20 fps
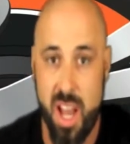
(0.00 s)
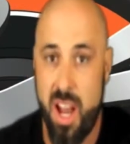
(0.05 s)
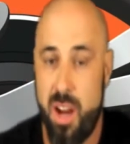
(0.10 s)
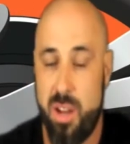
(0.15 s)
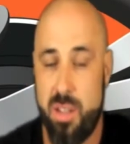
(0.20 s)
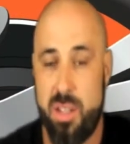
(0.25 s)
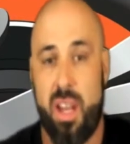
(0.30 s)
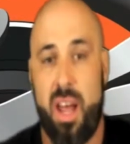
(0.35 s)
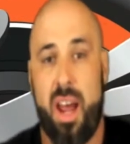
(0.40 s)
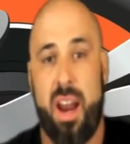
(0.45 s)

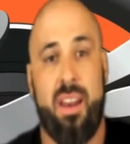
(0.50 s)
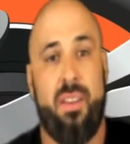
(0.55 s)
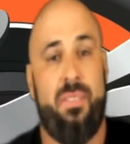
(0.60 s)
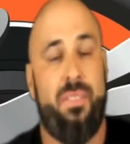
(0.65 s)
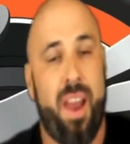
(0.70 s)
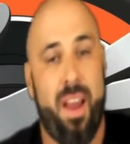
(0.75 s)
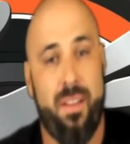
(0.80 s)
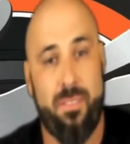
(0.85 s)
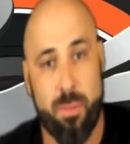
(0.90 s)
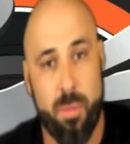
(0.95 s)
There's a lot of
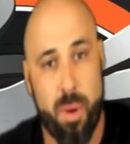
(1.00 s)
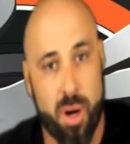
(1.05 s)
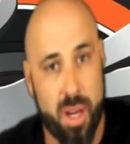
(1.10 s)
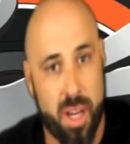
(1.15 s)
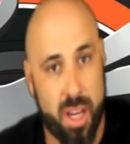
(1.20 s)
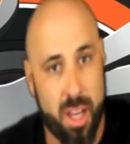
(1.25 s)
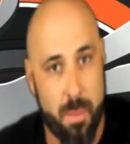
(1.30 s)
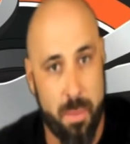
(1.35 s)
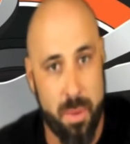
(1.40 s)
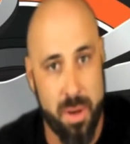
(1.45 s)
different
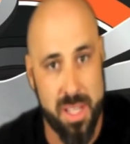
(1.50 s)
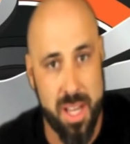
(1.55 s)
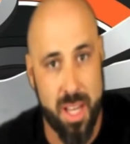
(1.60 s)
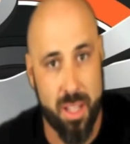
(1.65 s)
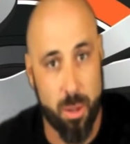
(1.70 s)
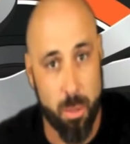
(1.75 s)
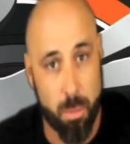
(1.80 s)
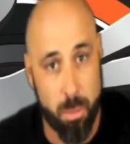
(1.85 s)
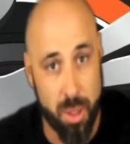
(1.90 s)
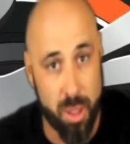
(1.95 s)
aftermarket companies out
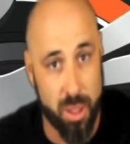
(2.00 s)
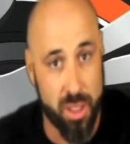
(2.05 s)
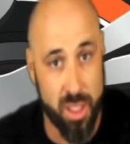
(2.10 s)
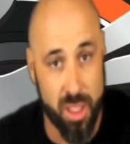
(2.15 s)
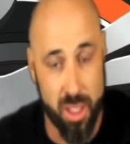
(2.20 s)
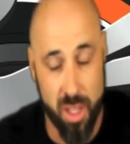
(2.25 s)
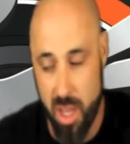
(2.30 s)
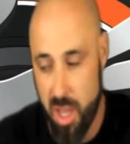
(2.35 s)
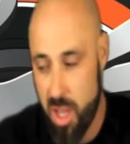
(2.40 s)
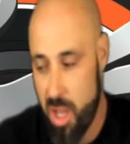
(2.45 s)
there
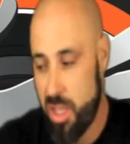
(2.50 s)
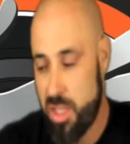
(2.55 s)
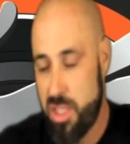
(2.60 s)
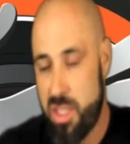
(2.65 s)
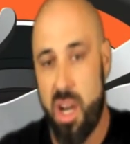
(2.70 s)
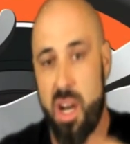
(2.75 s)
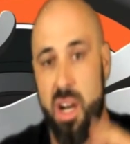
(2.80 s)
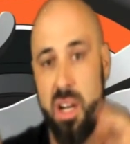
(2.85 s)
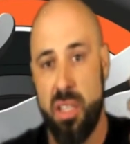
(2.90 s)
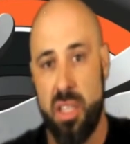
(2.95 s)
building
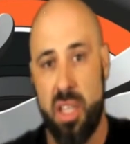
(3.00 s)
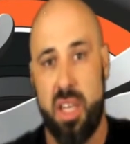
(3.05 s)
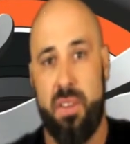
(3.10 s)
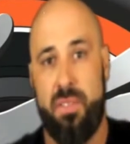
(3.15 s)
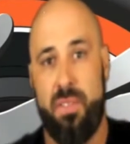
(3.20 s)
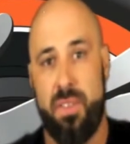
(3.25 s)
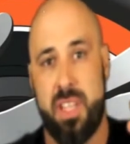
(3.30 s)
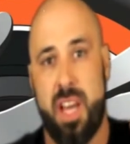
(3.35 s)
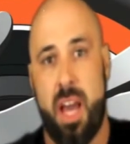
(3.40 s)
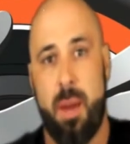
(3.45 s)
tons of
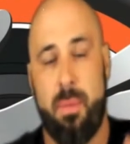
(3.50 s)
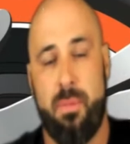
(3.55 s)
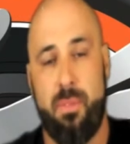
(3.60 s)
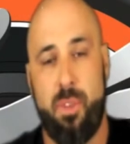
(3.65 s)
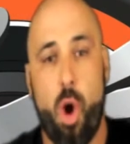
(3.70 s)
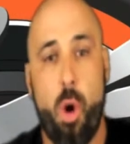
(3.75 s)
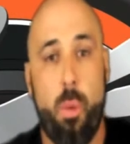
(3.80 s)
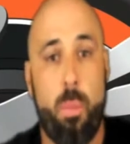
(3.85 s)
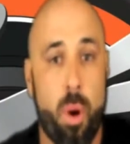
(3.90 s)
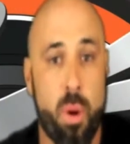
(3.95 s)
different type of
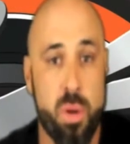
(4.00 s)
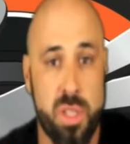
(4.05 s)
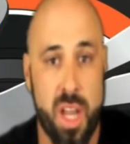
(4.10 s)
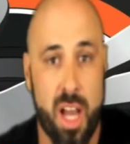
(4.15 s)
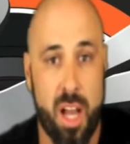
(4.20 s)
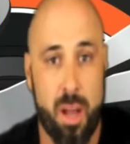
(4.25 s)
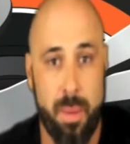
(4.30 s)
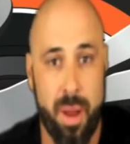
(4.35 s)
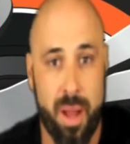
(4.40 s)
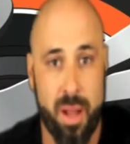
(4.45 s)
GoPro
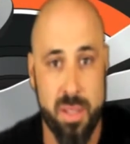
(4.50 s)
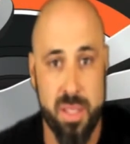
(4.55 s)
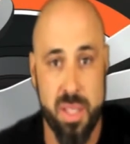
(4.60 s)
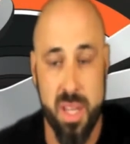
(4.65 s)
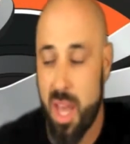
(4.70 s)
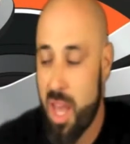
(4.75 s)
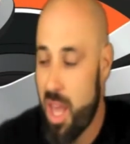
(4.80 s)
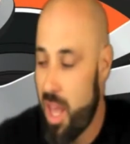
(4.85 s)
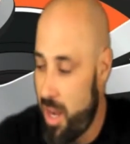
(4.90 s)
style mounts.